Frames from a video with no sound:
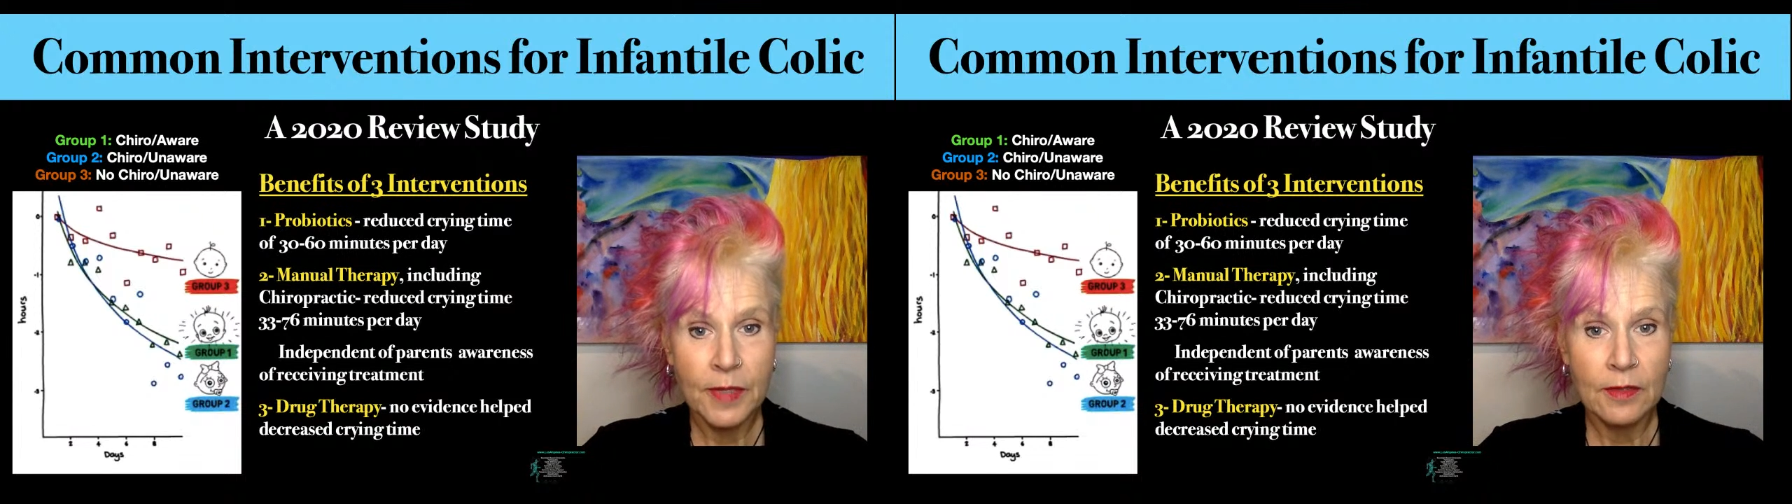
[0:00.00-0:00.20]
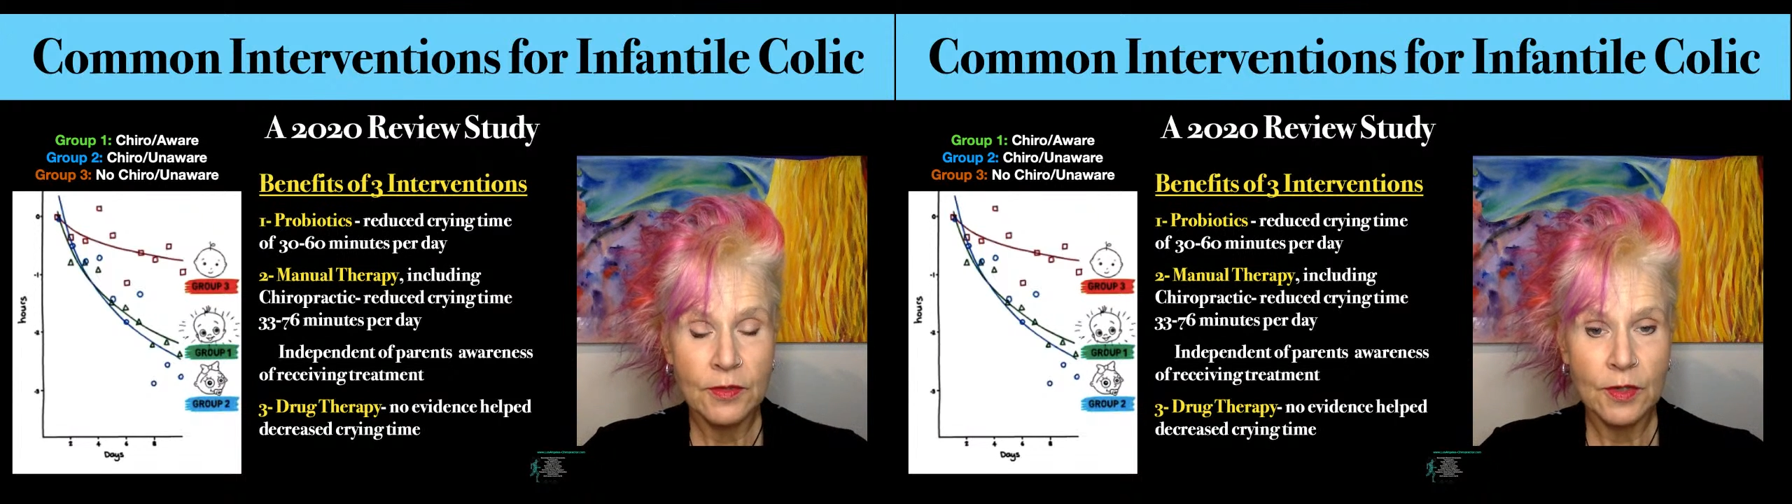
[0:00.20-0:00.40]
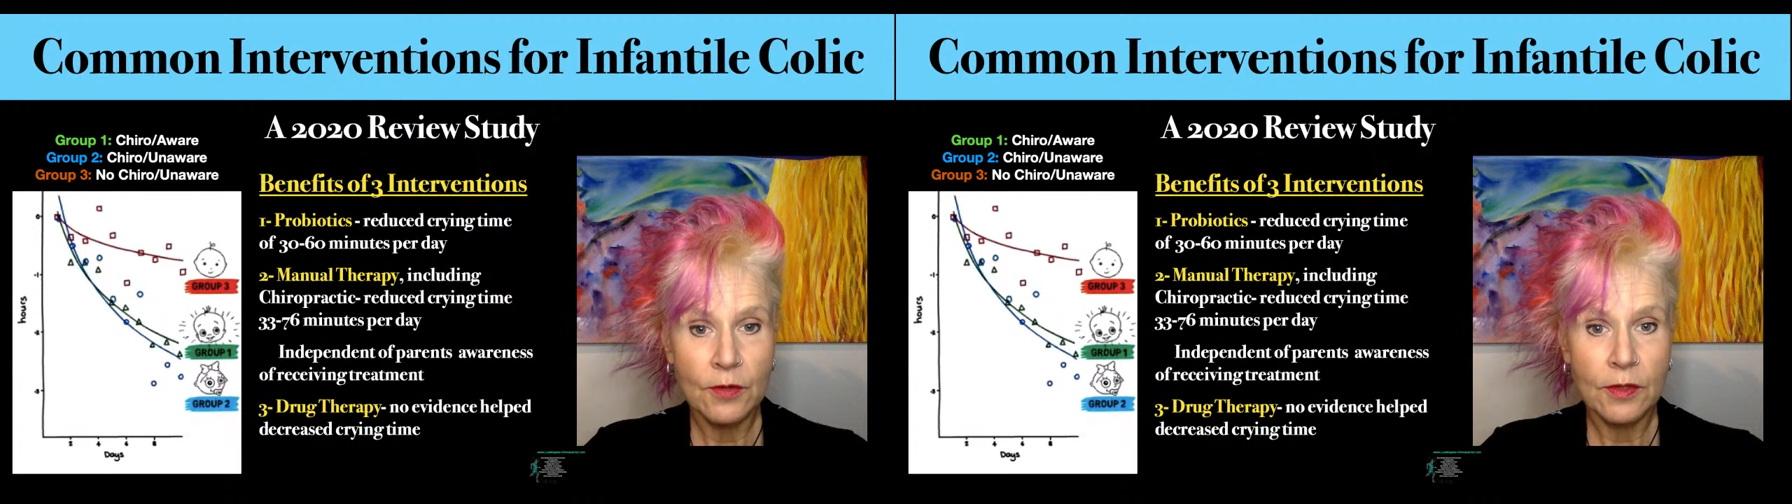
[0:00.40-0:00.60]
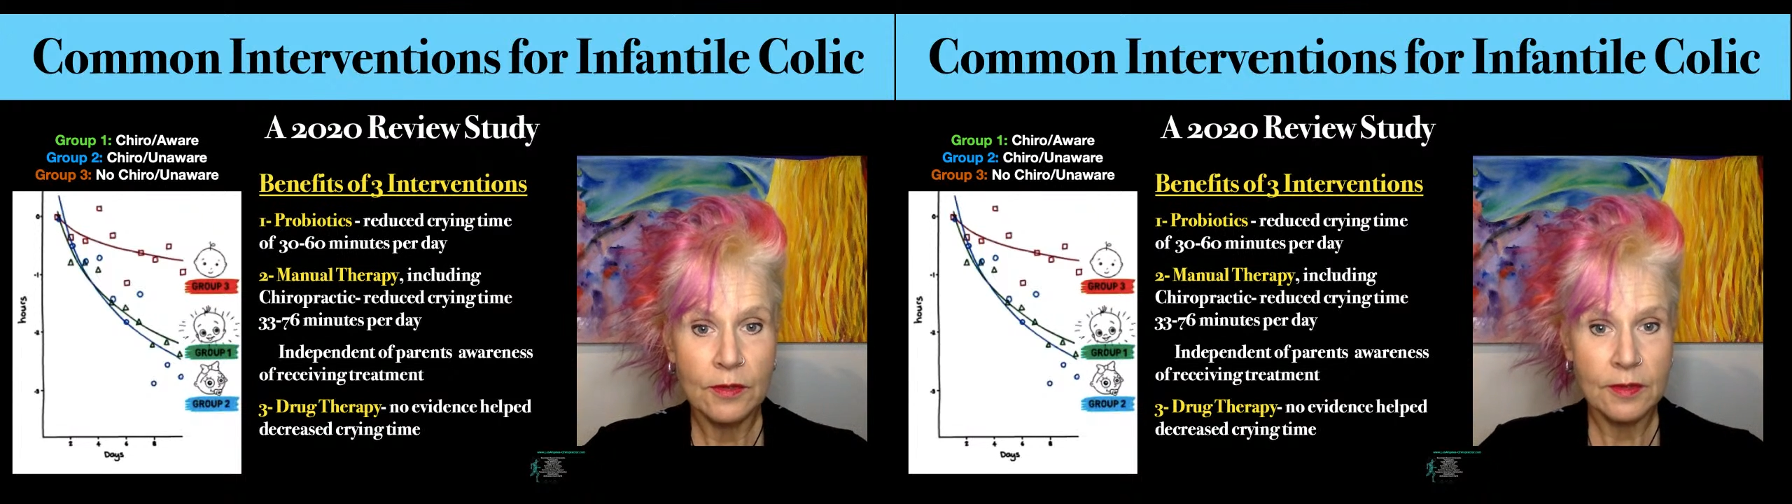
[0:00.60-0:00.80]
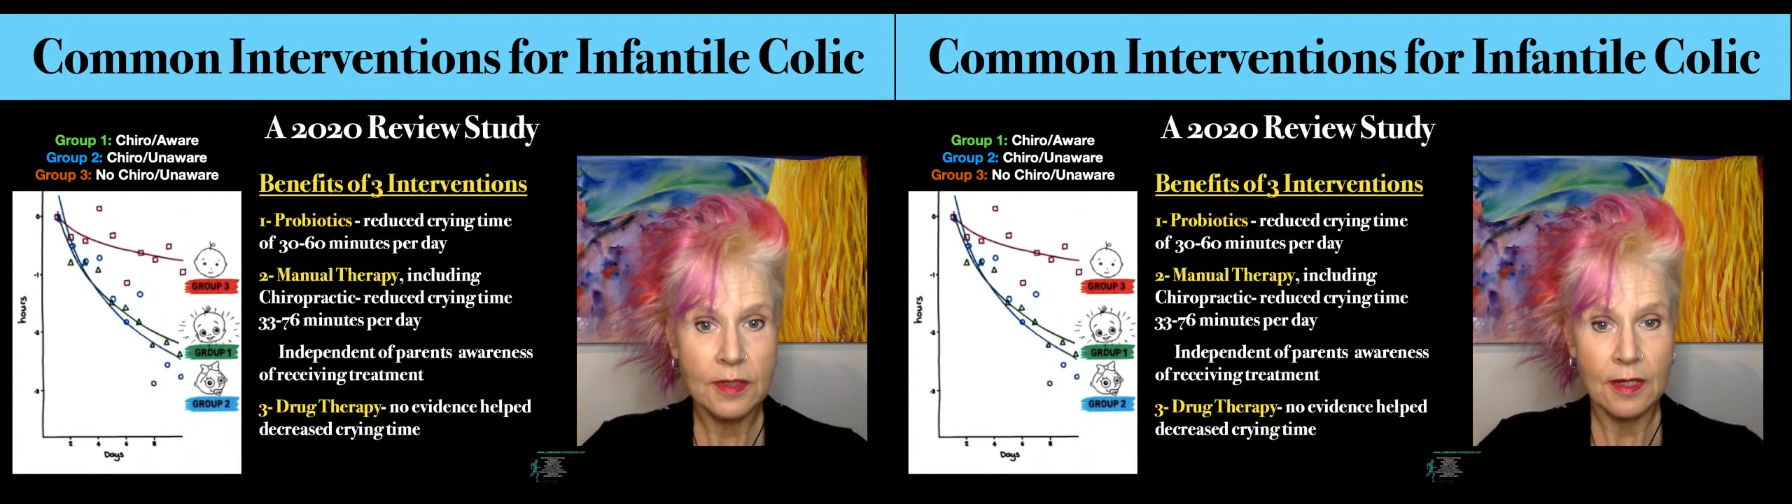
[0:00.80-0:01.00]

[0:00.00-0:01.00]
So there's